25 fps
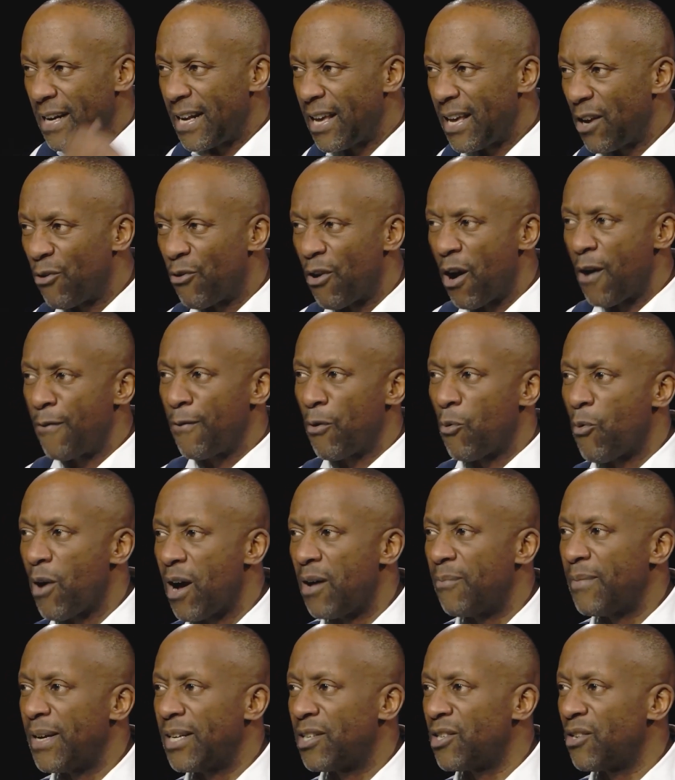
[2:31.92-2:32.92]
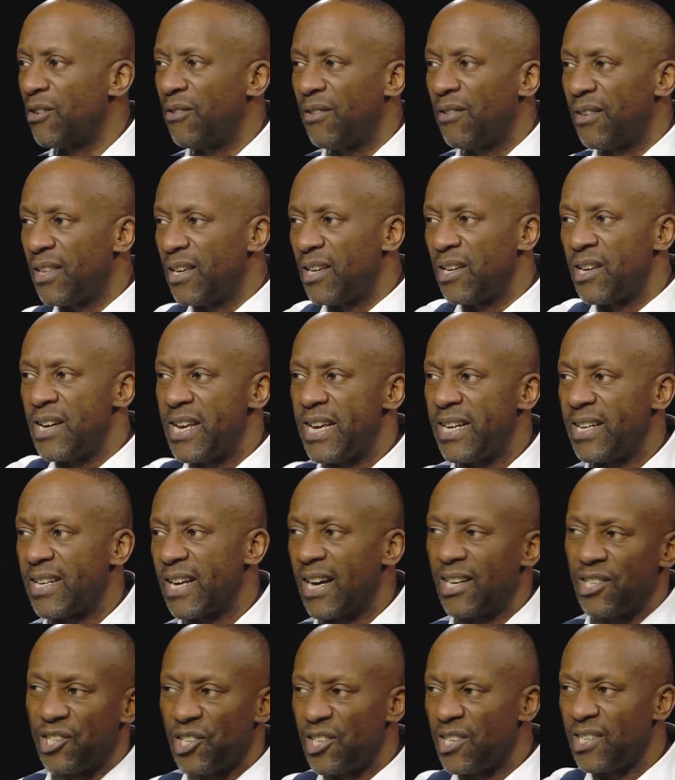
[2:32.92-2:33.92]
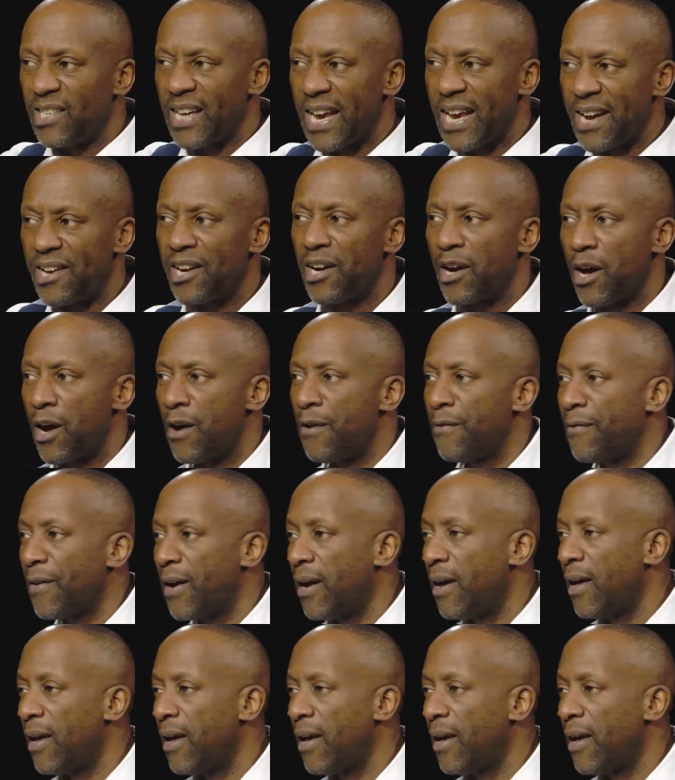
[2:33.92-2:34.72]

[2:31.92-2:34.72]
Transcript: or overwhelming to you that you need done, just send it over.